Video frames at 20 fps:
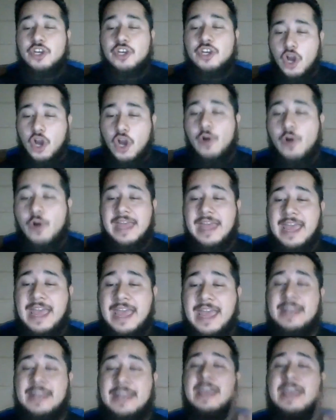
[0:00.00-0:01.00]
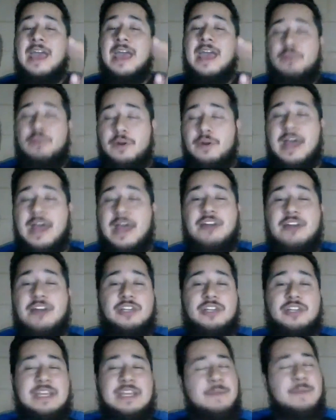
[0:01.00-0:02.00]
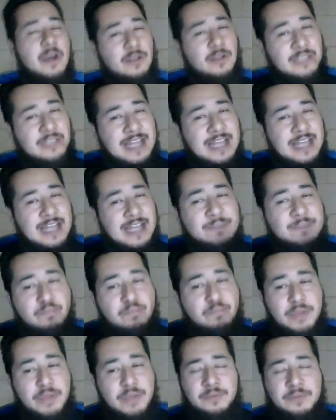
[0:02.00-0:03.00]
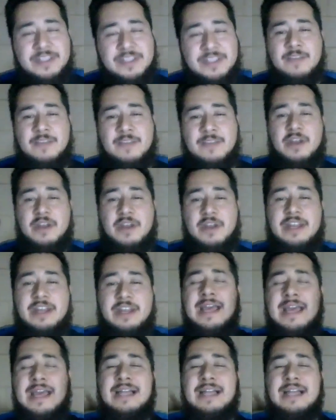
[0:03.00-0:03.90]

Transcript: Go ahead and put out your email. Let's build this community.